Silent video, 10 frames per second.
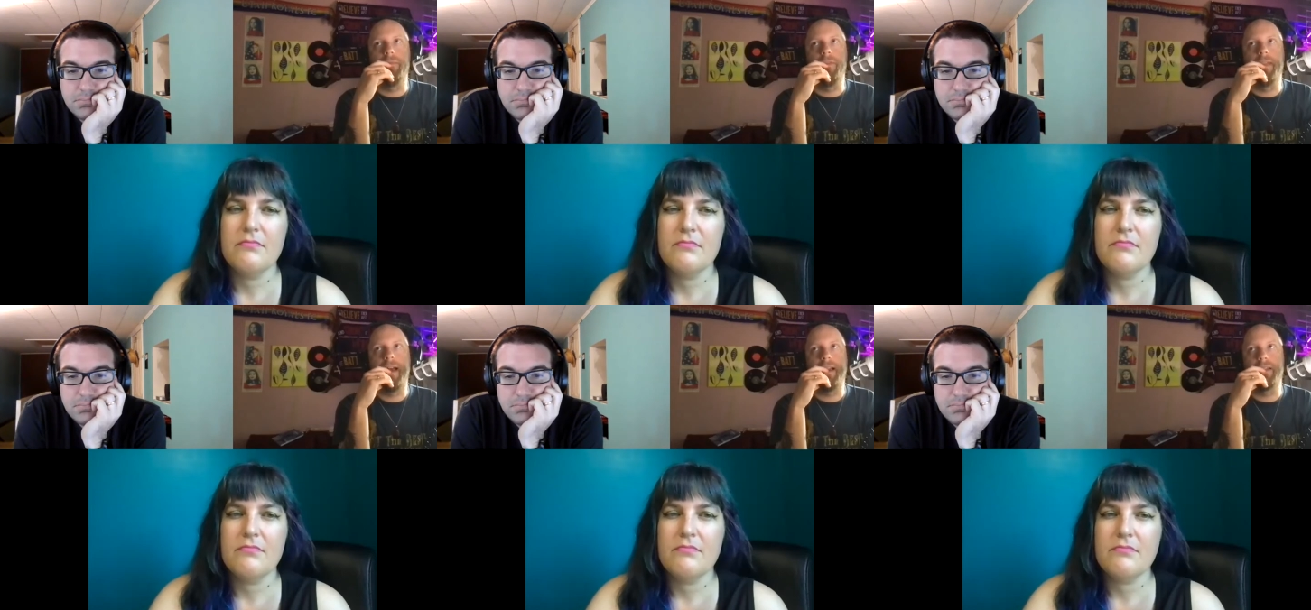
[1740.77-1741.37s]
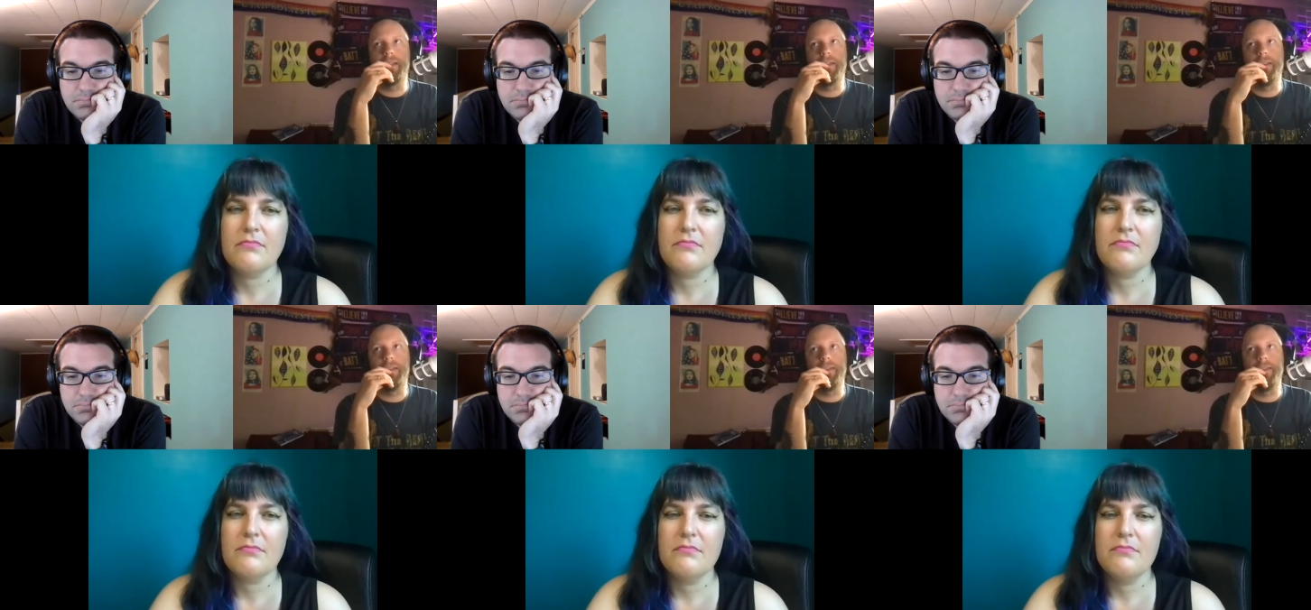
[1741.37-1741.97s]
Speaker 1: that
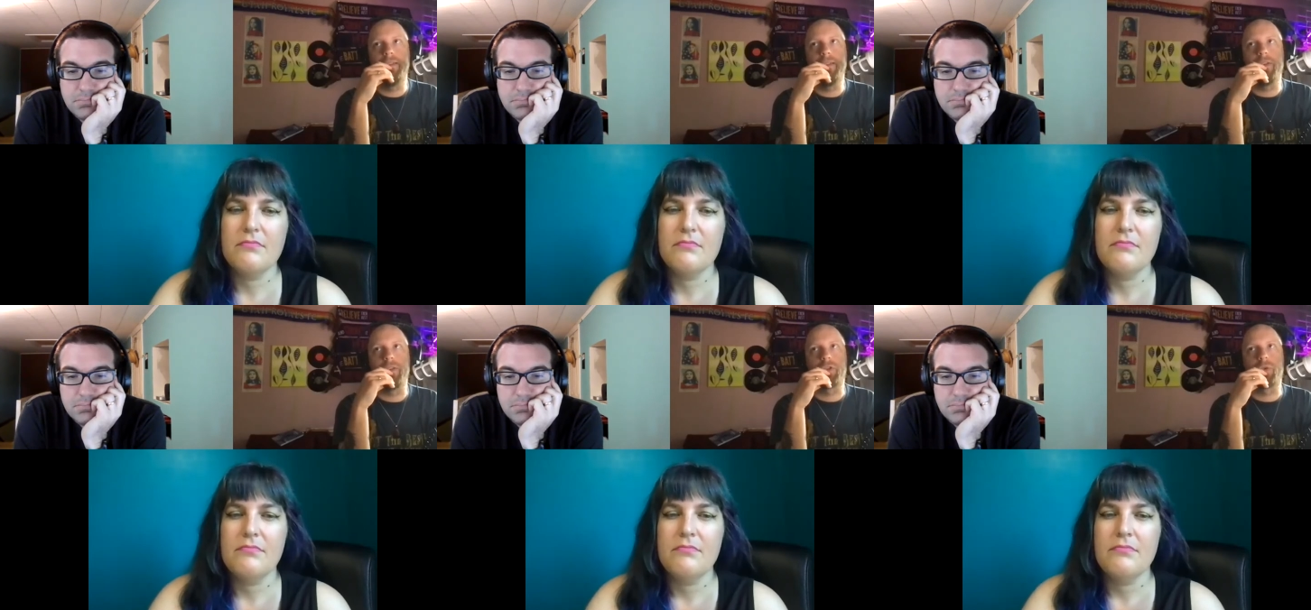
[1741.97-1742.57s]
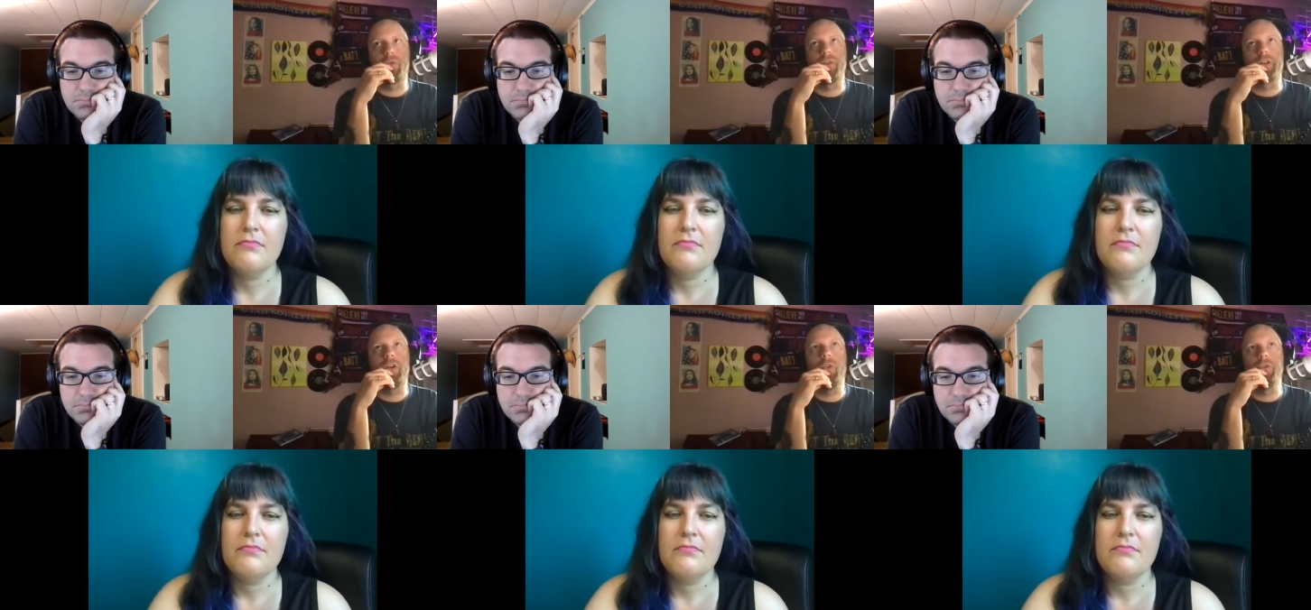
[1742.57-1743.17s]
there's sort of a
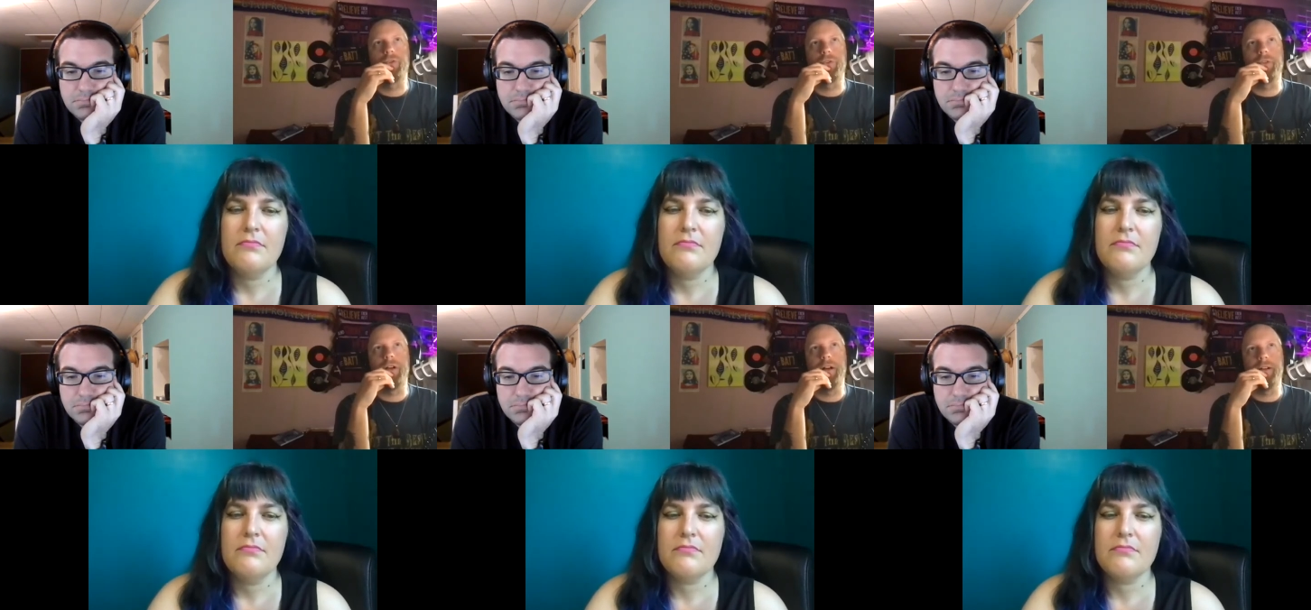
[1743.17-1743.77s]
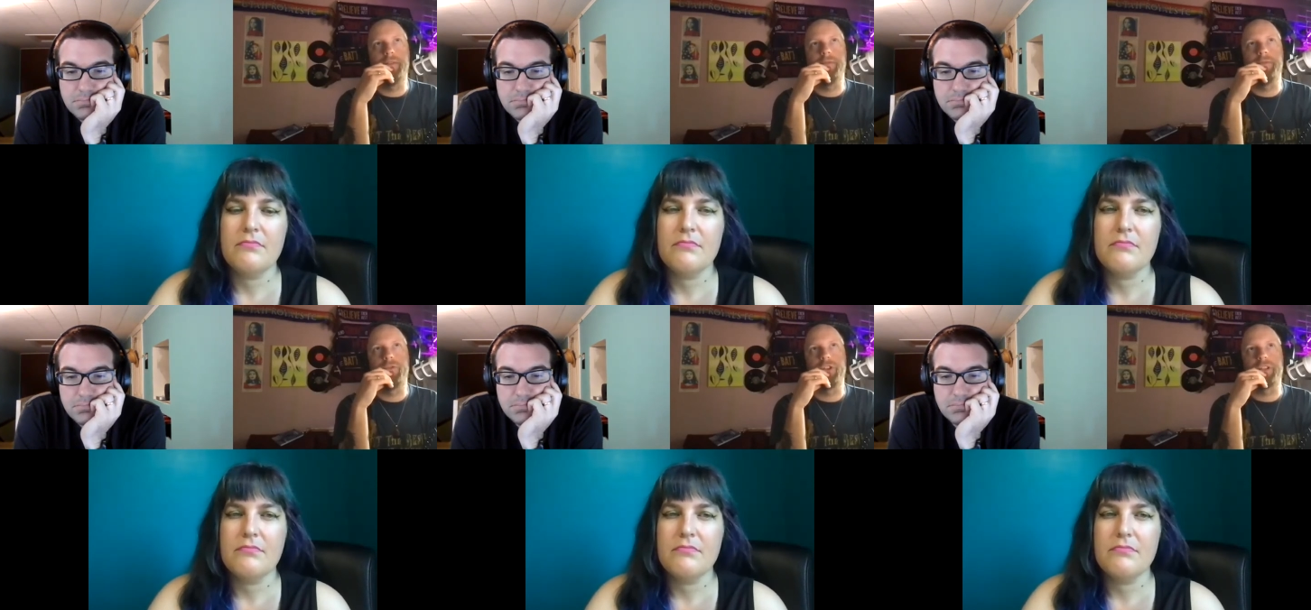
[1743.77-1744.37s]
culture of
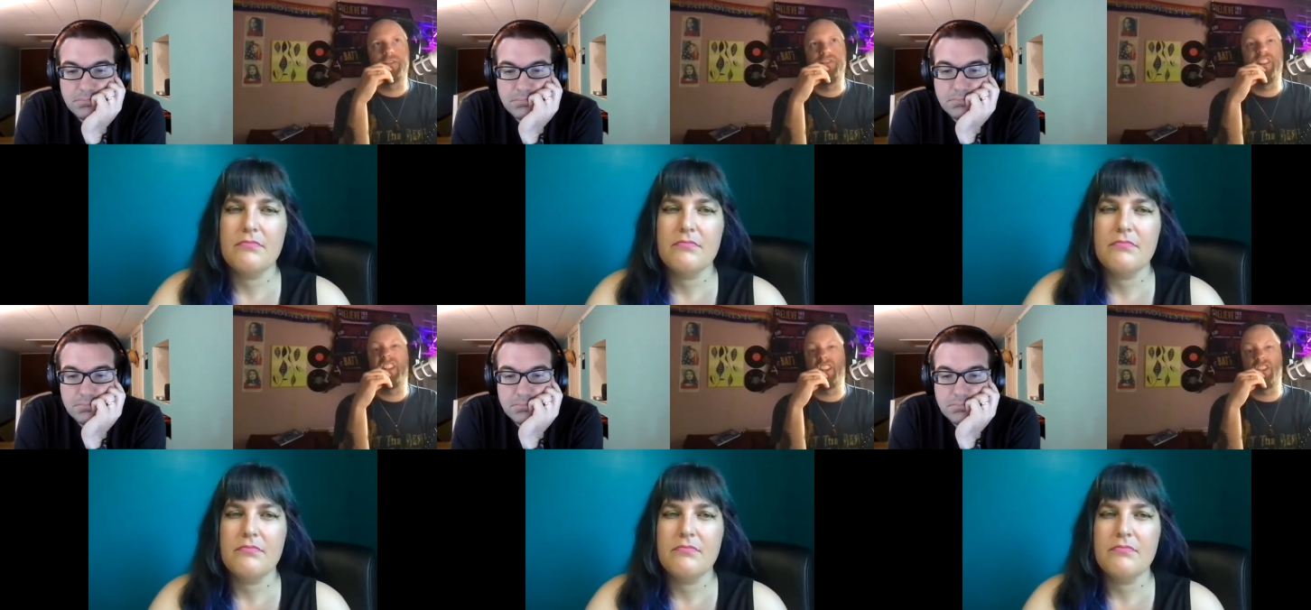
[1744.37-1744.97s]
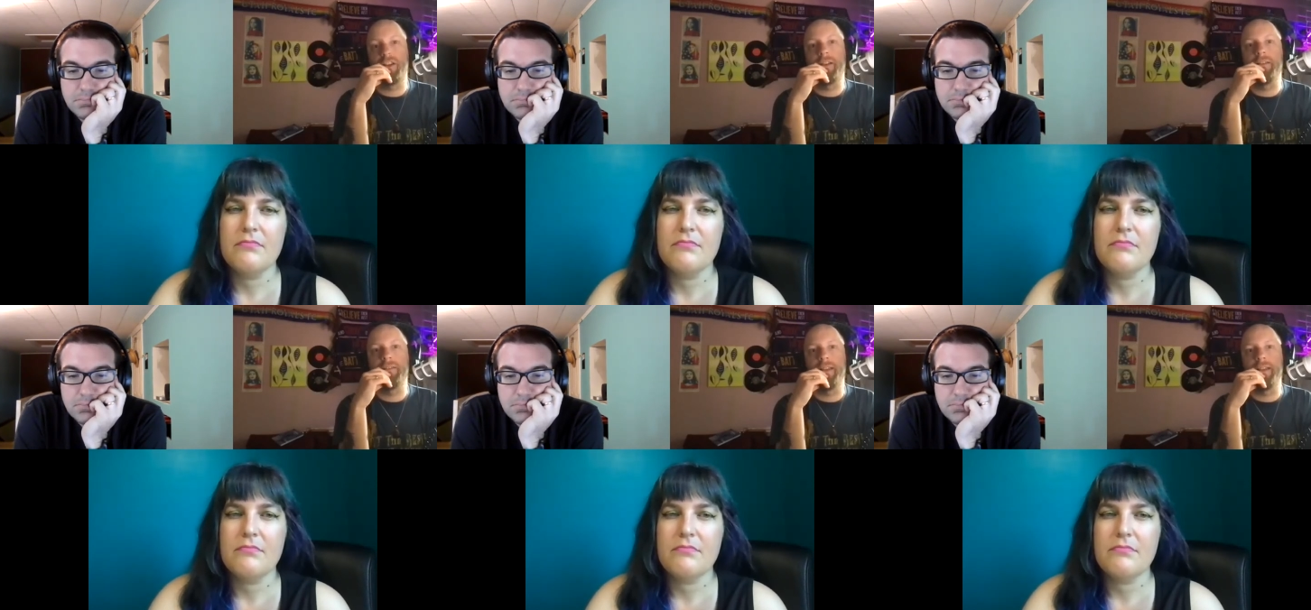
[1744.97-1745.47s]
just fixing shit,